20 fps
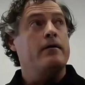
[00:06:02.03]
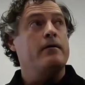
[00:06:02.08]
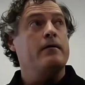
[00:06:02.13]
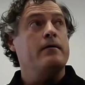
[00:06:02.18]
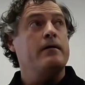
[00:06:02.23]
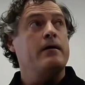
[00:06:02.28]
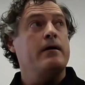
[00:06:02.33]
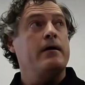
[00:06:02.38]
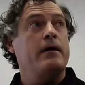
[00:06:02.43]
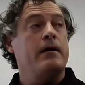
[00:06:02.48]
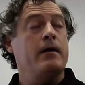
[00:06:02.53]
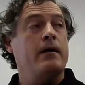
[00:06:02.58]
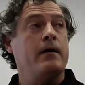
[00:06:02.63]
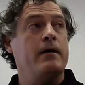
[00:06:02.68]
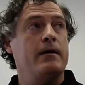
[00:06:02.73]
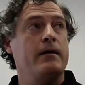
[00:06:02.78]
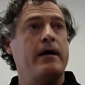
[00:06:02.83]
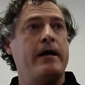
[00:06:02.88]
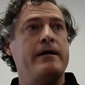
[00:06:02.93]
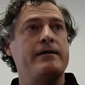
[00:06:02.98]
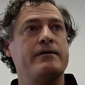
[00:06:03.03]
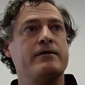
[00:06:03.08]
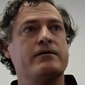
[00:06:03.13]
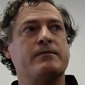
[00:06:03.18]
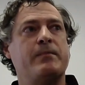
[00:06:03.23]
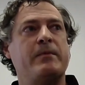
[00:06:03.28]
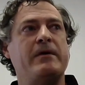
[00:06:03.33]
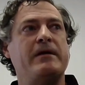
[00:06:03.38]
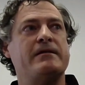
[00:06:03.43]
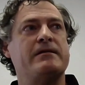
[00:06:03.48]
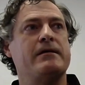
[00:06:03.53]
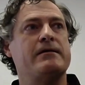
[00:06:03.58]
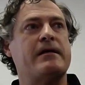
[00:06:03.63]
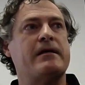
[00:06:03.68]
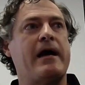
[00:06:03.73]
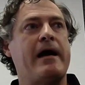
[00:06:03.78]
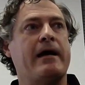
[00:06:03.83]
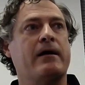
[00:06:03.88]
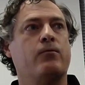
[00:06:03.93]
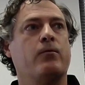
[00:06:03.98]
under the Endangered Species
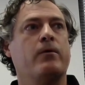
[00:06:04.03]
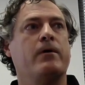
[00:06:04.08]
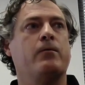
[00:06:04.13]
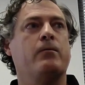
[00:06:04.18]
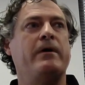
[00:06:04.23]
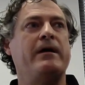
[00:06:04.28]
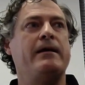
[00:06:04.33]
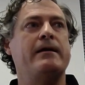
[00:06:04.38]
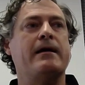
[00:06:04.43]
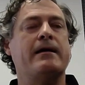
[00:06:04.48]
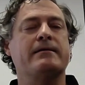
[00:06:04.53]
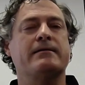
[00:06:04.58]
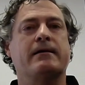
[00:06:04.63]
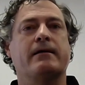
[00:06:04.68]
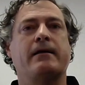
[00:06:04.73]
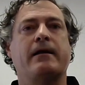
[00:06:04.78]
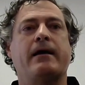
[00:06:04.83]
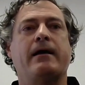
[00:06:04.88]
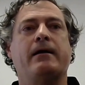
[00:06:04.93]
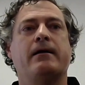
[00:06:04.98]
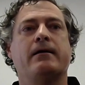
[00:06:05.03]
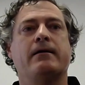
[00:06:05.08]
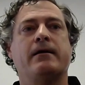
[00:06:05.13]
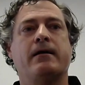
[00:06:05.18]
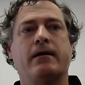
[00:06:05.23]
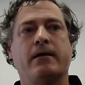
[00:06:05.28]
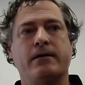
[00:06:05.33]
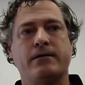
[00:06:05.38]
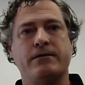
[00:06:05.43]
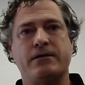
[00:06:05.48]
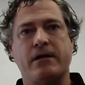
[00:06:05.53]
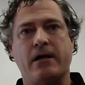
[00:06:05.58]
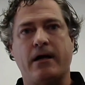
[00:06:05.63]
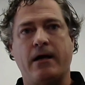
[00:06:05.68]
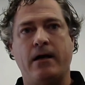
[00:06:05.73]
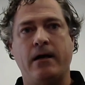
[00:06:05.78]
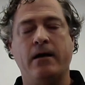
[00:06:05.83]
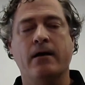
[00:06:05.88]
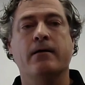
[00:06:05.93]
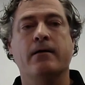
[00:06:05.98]
Act, when we designate a
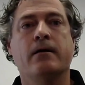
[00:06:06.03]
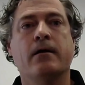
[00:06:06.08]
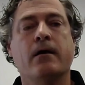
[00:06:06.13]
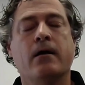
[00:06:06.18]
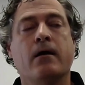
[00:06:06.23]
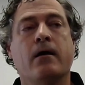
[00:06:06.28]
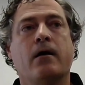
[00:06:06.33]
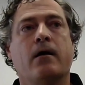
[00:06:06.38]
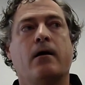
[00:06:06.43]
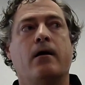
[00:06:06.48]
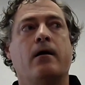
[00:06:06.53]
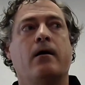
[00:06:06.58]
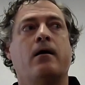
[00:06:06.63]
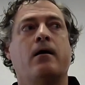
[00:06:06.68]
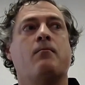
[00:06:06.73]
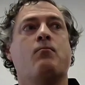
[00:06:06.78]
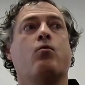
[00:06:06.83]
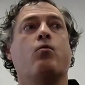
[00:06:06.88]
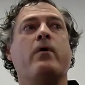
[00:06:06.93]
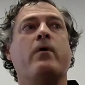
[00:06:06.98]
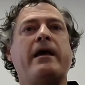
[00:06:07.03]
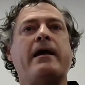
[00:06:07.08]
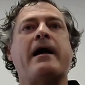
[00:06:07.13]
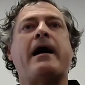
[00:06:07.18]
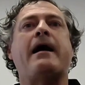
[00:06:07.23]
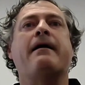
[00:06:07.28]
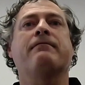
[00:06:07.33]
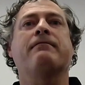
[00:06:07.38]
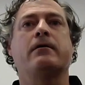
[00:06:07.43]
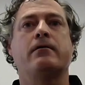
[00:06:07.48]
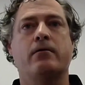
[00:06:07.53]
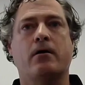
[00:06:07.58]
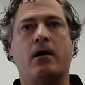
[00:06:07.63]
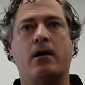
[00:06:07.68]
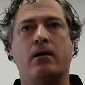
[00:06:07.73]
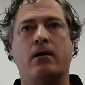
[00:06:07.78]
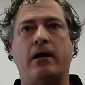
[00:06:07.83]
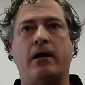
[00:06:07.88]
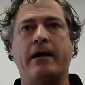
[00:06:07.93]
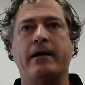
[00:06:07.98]
10J, we have to
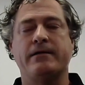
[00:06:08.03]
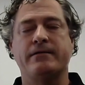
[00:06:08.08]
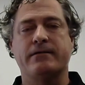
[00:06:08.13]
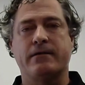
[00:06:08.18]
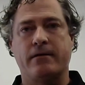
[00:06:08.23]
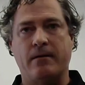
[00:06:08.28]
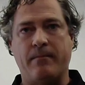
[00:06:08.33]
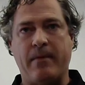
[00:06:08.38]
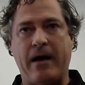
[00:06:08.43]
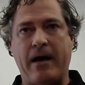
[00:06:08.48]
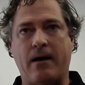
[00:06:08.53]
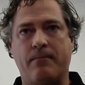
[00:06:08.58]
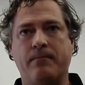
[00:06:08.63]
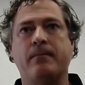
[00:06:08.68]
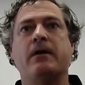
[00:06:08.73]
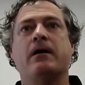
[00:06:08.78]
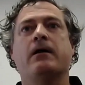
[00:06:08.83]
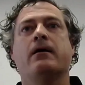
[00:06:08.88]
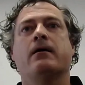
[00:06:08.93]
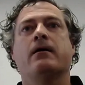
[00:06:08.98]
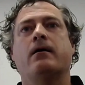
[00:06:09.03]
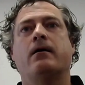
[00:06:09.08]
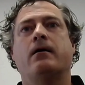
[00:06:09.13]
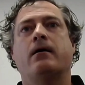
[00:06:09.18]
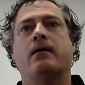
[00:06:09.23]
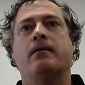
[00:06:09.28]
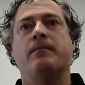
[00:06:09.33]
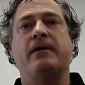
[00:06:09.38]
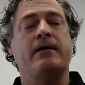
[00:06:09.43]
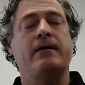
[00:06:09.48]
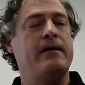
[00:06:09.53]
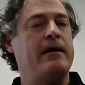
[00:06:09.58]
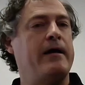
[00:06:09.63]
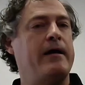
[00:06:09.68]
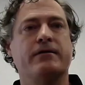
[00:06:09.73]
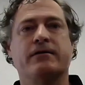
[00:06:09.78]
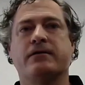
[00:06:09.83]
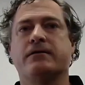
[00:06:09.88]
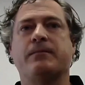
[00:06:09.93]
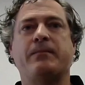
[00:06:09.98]
draw lines on the map. The
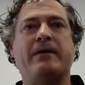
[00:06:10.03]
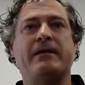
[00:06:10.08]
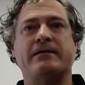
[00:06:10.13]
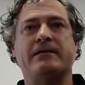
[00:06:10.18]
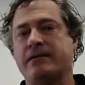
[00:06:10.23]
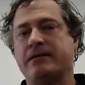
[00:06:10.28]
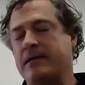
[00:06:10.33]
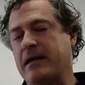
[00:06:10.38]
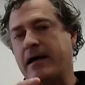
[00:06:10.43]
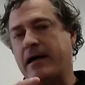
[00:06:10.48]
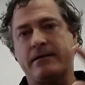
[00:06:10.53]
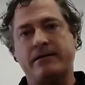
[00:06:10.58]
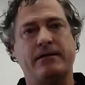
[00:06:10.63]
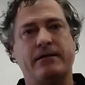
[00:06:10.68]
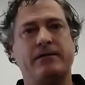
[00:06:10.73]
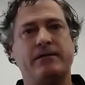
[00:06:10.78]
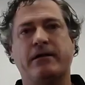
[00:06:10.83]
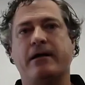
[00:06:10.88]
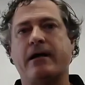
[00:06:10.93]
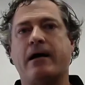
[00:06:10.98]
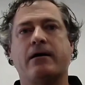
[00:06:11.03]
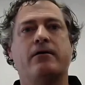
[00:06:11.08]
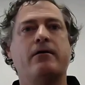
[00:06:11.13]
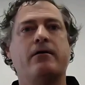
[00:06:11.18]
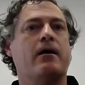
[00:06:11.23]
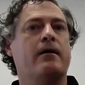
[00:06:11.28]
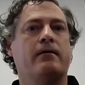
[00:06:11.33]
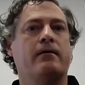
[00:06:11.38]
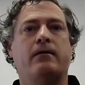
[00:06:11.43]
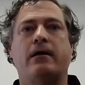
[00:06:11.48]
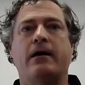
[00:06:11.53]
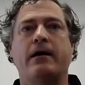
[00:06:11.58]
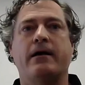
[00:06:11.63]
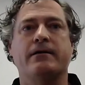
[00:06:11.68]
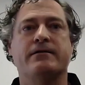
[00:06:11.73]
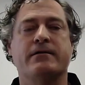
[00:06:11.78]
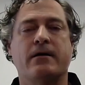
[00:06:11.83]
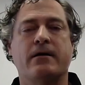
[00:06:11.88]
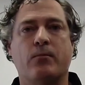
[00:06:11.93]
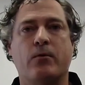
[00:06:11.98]
Endangered Species Act says you got to draw the
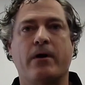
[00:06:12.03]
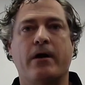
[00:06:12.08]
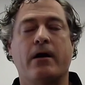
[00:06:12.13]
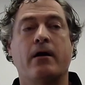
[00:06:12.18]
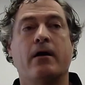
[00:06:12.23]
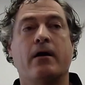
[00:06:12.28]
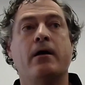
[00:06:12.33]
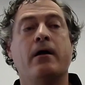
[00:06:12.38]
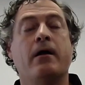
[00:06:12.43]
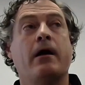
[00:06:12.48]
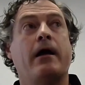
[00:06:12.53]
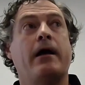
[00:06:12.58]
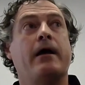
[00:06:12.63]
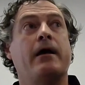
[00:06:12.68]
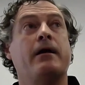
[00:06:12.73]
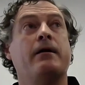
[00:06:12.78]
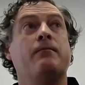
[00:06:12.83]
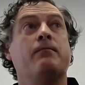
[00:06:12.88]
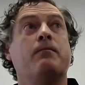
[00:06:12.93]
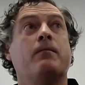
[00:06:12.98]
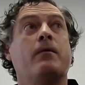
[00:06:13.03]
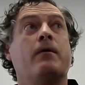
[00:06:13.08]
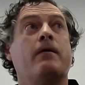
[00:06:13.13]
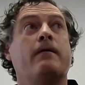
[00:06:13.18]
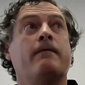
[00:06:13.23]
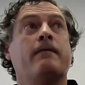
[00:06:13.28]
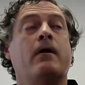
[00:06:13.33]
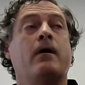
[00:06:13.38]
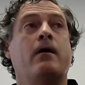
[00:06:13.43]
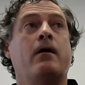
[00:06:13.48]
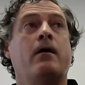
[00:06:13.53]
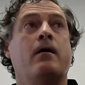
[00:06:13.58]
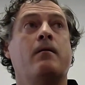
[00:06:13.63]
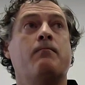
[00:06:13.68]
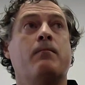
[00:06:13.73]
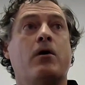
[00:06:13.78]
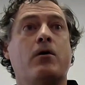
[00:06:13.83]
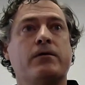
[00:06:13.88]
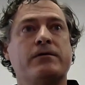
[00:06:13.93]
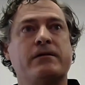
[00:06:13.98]
line somewhere. And
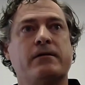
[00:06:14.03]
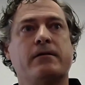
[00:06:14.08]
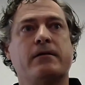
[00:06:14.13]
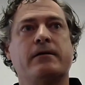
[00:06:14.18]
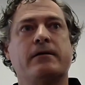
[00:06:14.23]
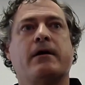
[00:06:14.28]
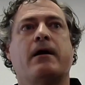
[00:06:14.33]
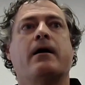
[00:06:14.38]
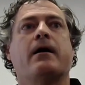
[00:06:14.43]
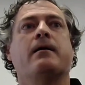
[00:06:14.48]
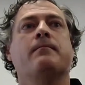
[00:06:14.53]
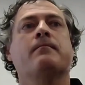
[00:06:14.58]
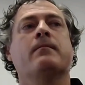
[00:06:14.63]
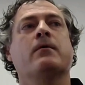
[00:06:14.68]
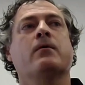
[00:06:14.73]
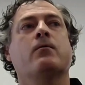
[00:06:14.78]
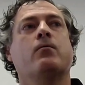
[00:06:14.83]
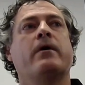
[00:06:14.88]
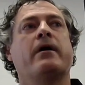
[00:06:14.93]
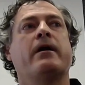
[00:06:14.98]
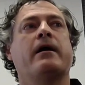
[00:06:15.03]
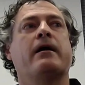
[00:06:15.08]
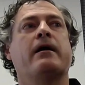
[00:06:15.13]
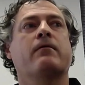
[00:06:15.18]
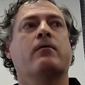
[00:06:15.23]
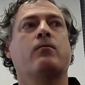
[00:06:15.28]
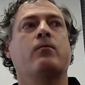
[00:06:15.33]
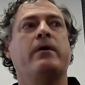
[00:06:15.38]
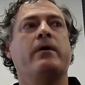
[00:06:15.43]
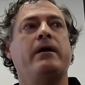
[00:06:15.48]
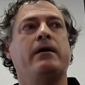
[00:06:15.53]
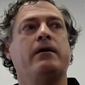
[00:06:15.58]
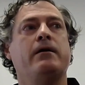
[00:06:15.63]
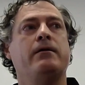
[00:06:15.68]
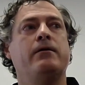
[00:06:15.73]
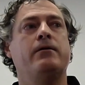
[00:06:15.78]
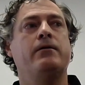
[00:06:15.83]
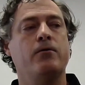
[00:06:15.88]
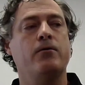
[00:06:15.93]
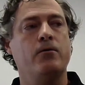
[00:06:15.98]
most of the time, whenever
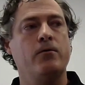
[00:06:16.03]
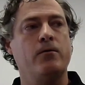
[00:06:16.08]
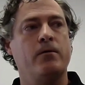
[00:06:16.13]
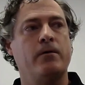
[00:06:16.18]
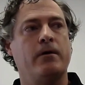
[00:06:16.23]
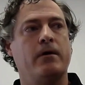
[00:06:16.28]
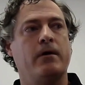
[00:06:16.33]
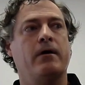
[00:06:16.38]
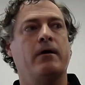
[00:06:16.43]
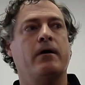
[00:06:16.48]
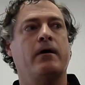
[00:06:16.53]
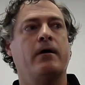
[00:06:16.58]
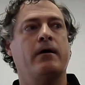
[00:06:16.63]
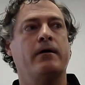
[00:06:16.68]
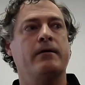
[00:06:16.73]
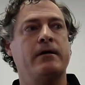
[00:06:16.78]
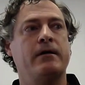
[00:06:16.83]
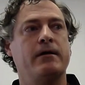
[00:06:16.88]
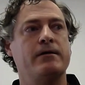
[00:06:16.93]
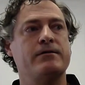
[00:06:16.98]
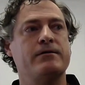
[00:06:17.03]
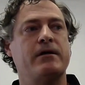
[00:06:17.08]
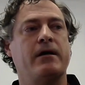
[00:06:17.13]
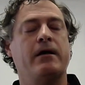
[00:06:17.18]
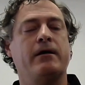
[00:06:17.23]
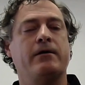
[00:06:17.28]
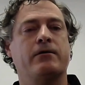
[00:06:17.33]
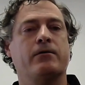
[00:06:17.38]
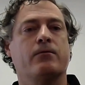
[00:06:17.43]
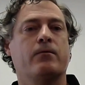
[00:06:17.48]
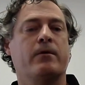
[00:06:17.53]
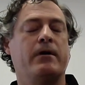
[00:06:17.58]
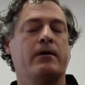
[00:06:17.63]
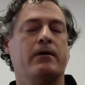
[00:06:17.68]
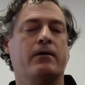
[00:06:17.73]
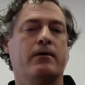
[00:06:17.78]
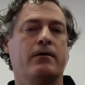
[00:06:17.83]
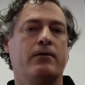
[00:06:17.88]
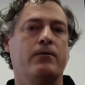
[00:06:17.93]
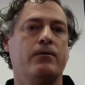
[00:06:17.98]
we do a 10J to
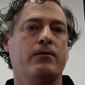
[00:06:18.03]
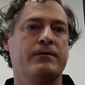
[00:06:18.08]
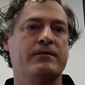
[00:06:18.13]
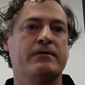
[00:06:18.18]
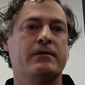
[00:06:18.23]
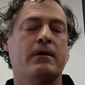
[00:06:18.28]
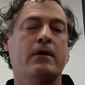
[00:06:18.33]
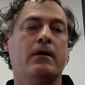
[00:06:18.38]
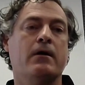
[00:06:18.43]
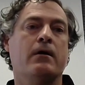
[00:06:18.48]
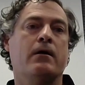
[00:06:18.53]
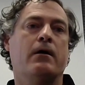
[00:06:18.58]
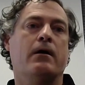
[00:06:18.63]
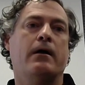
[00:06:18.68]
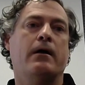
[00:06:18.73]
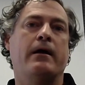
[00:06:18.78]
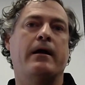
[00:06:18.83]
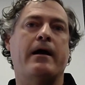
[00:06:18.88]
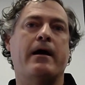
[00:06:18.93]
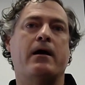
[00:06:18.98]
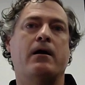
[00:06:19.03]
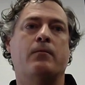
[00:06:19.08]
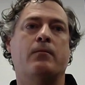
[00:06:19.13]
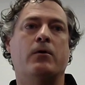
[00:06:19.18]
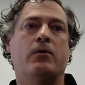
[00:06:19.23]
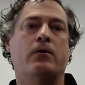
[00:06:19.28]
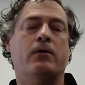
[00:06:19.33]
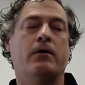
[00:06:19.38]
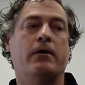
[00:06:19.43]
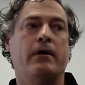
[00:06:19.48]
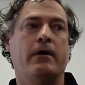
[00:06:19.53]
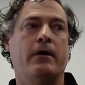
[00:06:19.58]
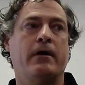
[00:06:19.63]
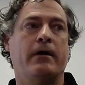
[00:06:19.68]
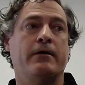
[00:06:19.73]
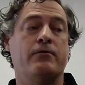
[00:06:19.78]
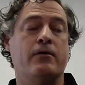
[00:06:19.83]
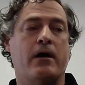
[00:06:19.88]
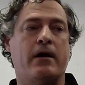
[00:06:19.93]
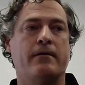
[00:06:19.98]
reintroduce an animal
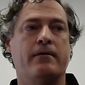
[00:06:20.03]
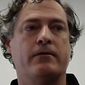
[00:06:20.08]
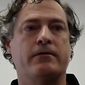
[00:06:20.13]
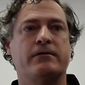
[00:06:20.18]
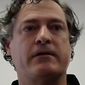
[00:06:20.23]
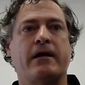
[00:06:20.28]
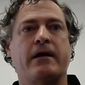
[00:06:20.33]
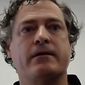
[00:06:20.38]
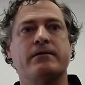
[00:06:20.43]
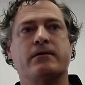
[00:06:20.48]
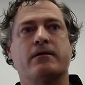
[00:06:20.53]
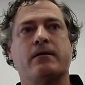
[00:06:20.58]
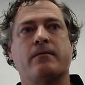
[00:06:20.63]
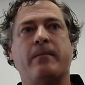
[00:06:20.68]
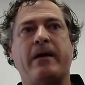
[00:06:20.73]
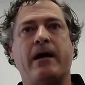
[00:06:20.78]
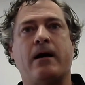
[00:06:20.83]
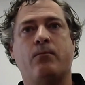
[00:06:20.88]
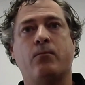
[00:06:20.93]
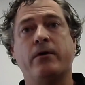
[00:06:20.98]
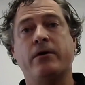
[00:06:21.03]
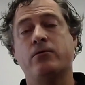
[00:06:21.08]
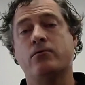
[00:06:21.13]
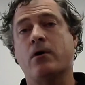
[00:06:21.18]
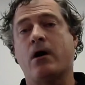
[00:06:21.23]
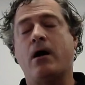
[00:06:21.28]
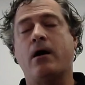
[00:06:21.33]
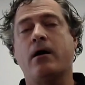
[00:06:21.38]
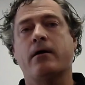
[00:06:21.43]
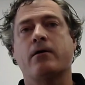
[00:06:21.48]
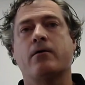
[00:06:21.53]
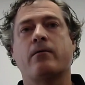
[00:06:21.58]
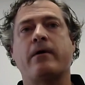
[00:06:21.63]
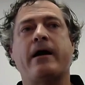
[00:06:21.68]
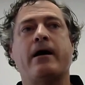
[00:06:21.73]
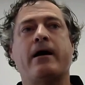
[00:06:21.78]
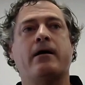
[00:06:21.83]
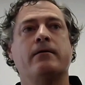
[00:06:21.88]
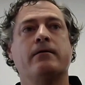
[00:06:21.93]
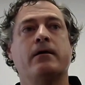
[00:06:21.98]
and draw those lines on the map, we draw it
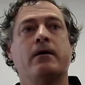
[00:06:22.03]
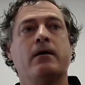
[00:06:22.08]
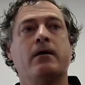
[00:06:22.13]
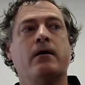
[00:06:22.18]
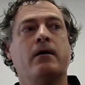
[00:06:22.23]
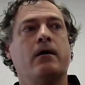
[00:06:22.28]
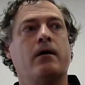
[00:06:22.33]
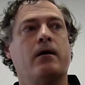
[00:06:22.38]
around